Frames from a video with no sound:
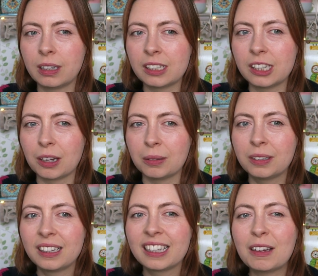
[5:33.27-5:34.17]
I don't know.
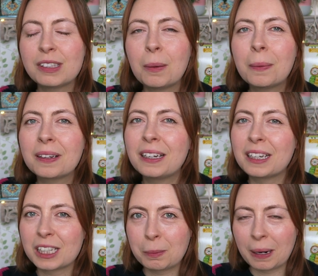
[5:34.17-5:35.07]
If someone can
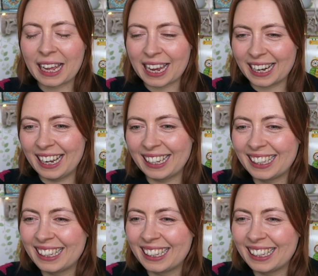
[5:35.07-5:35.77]
explain